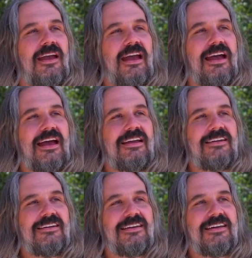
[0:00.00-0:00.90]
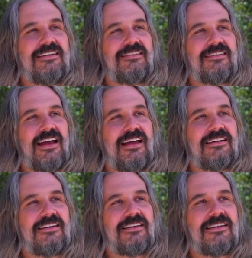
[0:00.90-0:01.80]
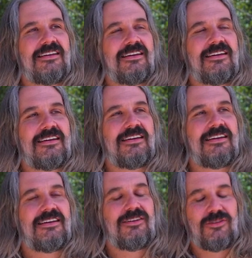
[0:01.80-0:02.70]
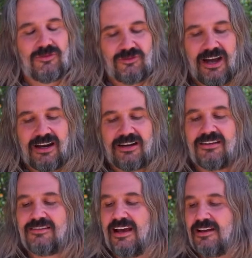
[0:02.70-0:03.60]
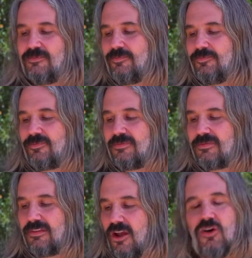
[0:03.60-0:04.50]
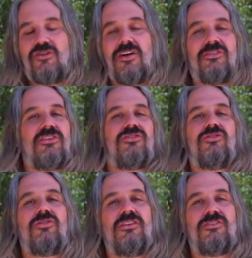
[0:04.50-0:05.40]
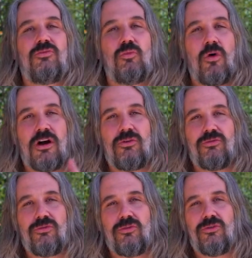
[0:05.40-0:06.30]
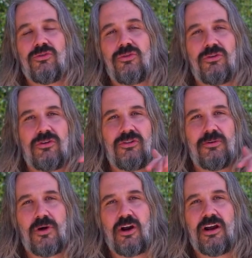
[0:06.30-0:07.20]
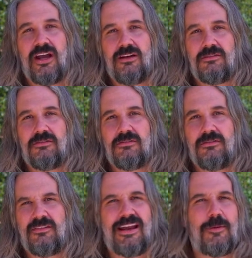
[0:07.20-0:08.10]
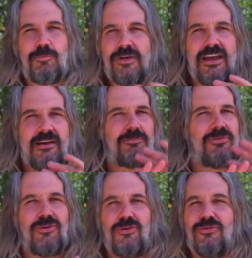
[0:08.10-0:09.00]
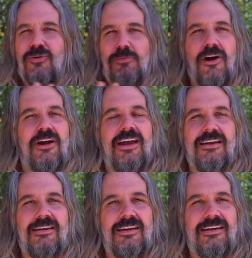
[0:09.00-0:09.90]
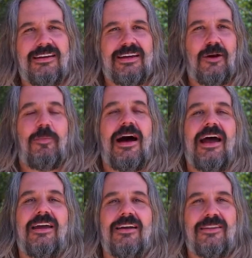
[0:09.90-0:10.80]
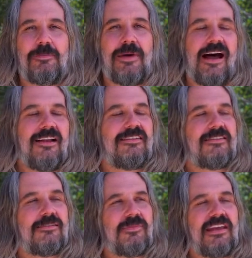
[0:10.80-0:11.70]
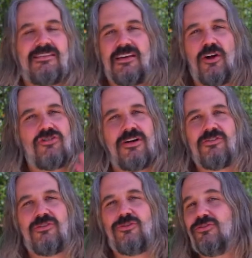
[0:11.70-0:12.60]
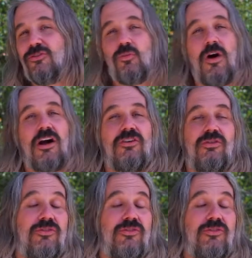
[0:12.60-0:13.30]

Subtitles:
and he said, Janaka said, all you have to do is just walk through the market. They had a big, beautiful market nearby the palace. He said, all you have to do is just walk through